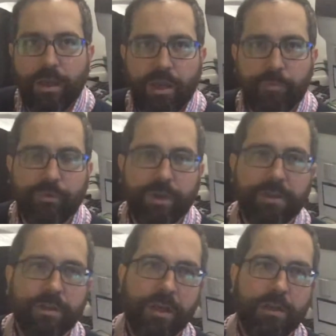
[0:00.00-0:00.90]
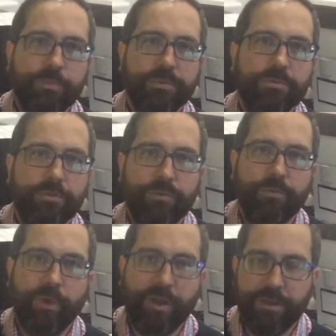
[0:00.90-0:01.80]
MRI can help in two
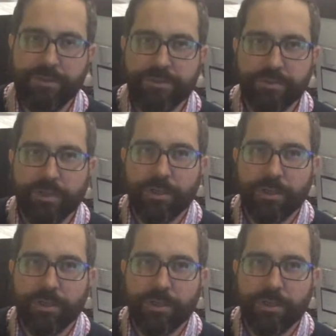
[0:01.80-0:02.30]
ways.